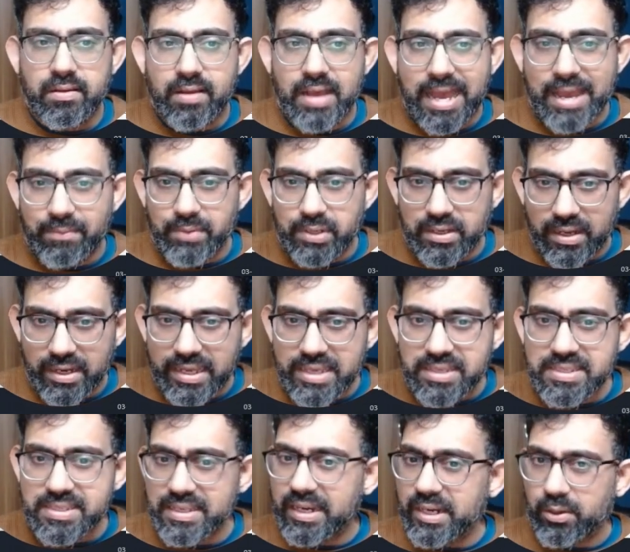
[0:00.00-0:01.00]
I will again
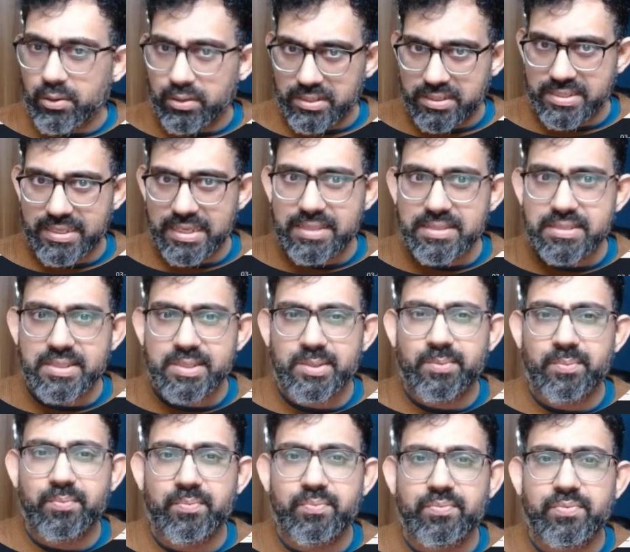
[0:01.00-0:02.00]
select all the cells,
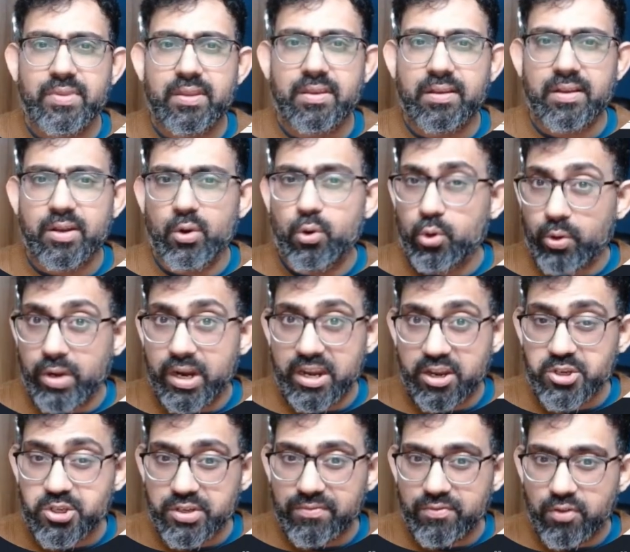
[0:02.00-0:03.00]
go to
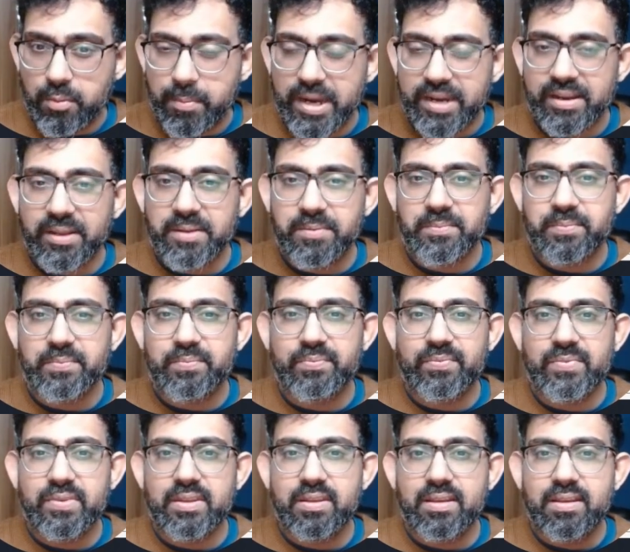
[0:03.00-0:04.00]
conditional formatting,
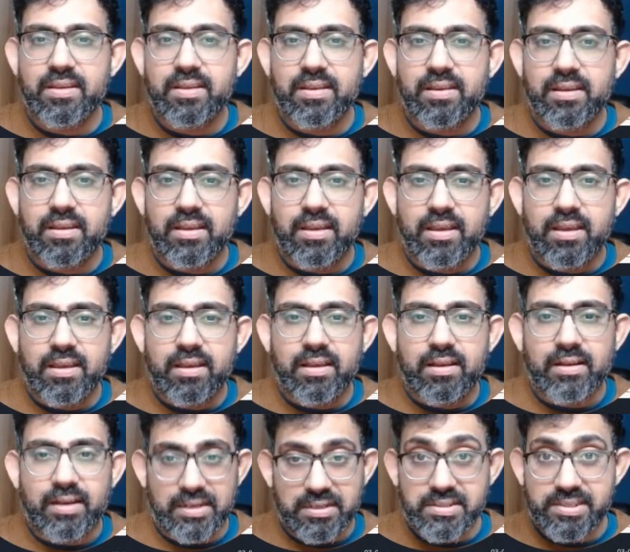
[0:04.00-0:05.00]

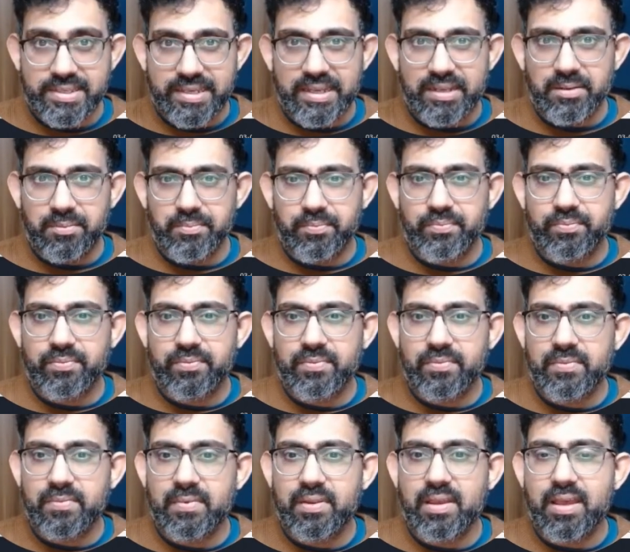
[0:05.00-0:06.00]
color scale,
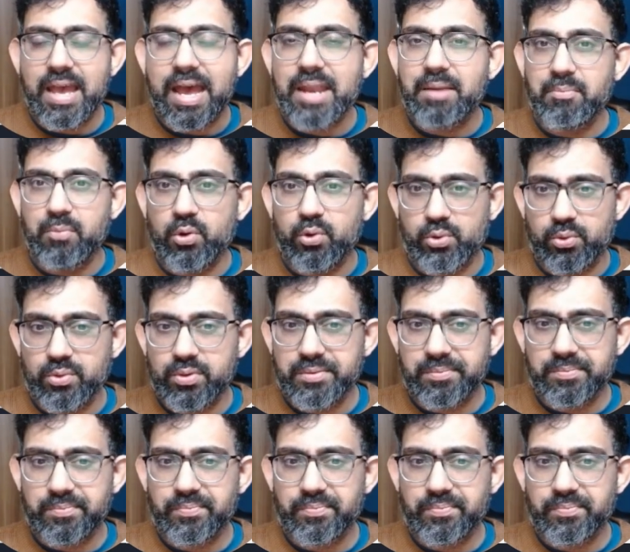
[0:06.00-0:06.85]
and more rule.